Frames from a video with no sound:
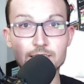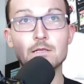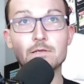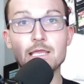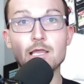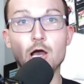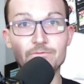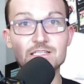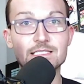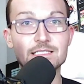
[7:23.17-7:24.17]
Okay?
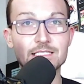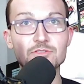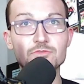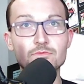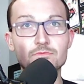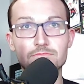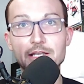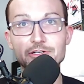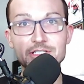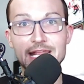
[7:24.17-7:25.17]
Obviously you
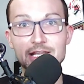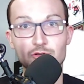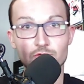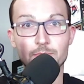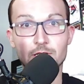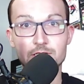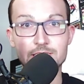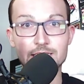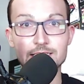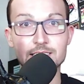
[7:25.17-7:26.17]
understand who the
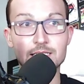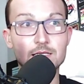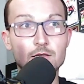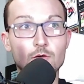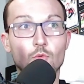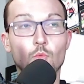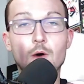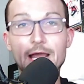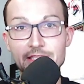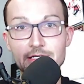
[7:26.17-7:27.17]
person is,
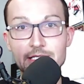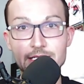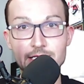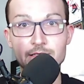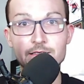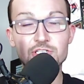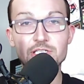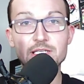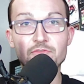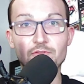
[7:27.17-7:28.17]
why they're here, but
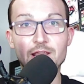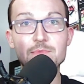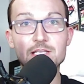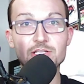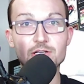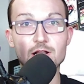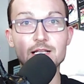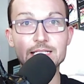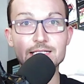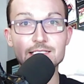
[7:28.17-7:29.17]
you need to frame it to your
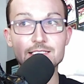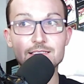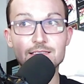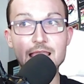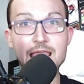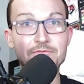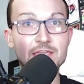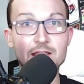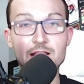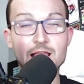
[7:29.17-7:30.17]
audience if
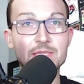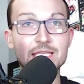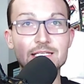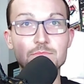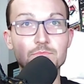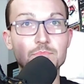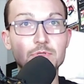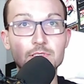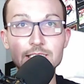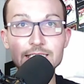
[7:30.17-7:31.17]
they are coming in
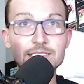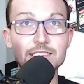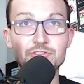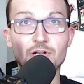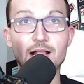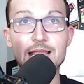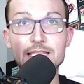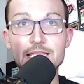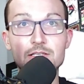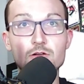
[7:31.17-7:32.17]
completely dry
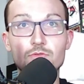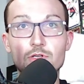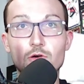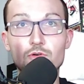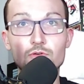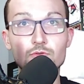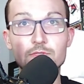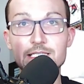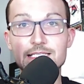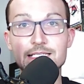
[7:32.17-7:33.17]
and they don't know who
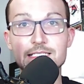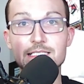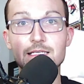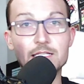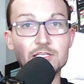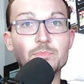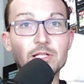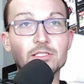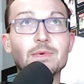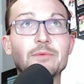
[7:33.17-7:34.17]
this is, and then you
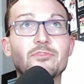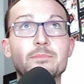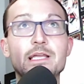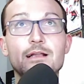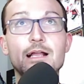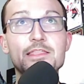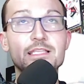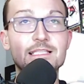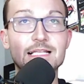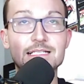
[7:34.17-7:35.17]
build them up from there. I
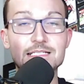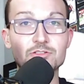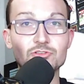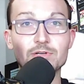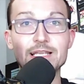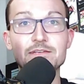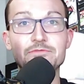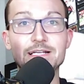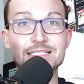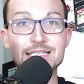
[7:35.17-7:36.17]
think that is great
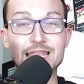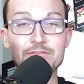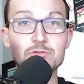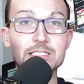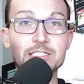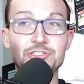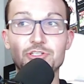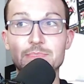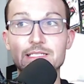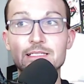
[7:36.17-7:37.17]
advice, and everybody
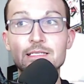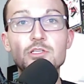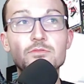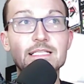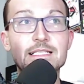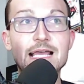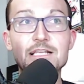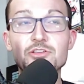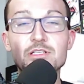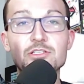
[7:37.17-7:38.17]
should be using that.
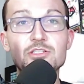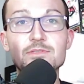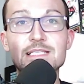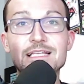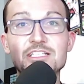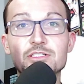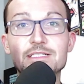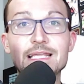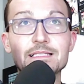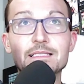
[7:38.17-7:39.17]
And you can use that in your
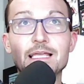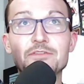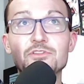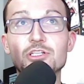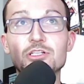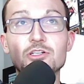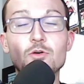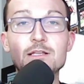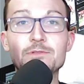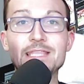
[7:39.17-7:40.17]
daily life. You shouldn't
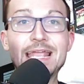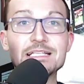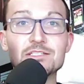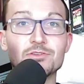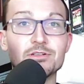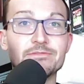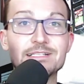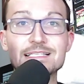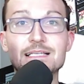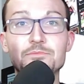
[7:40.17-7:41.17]
go in with any sort of
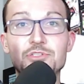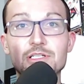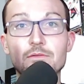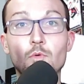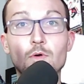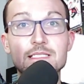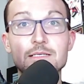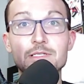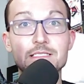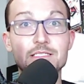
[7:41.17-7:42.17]
an assumption of what
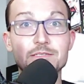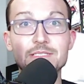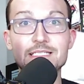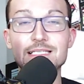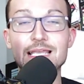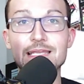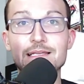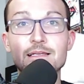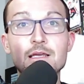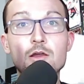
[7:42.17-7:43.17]
somebody's going to be
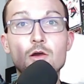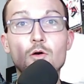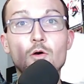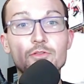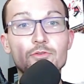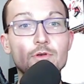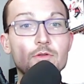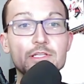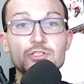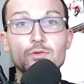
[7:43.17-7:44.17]
saying or the
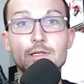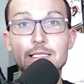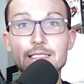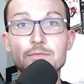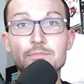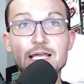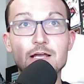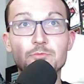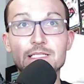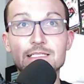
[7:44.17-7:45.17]
road that you want to lead them
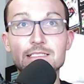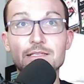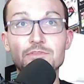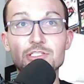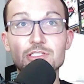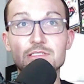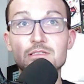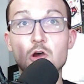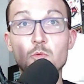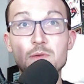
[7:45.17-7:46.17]
down. Because if you
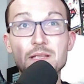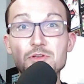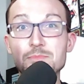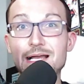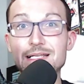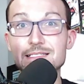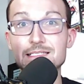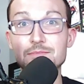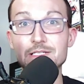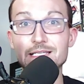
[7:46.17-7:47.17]
just open up your mind to
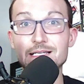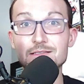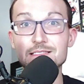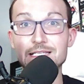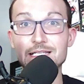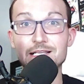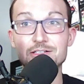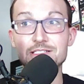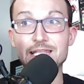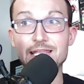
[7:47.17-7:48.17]
somebody else and you
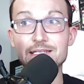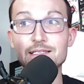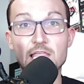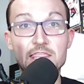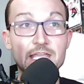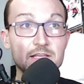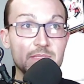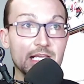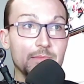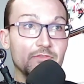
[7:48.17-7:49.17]
understand that they could
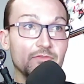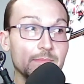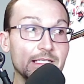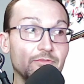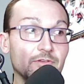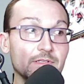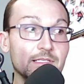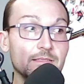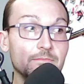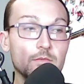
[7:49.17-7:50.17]
be coming from a
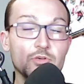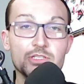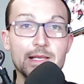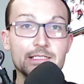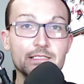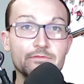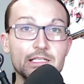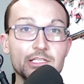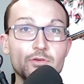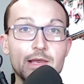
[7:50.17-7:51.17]
different perspective
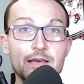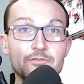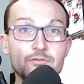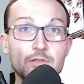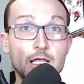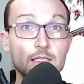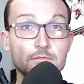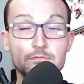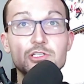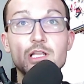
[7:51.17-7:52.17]
than you have, oh,
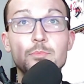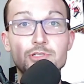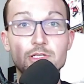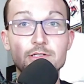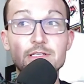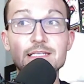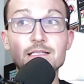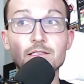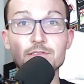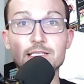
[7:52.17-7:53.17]
there's an opportunity
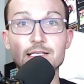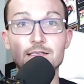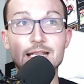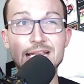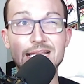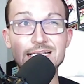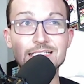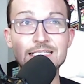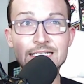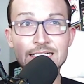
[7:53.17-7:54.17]
to learn there.
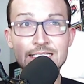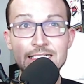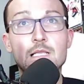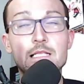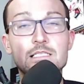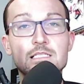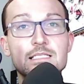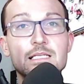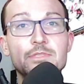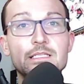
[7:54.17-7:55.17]
And it's not
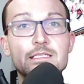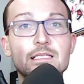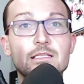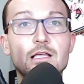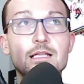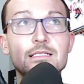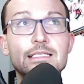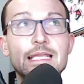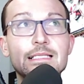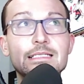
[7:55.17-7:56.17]
something you see a lot in
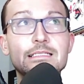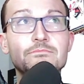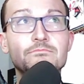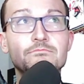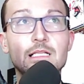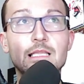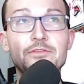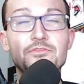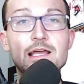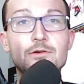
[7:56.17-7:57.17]
daily
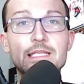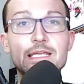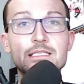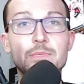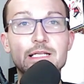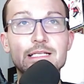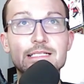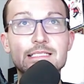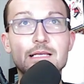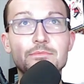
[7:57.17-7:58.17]
life nowadays, but
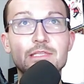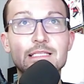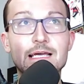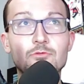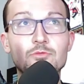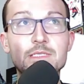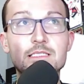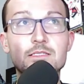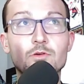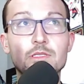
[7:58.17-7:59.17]
it's something that will be
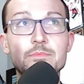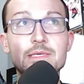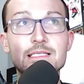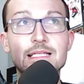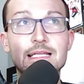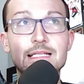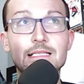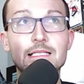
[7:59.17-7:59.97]
sorely missed, and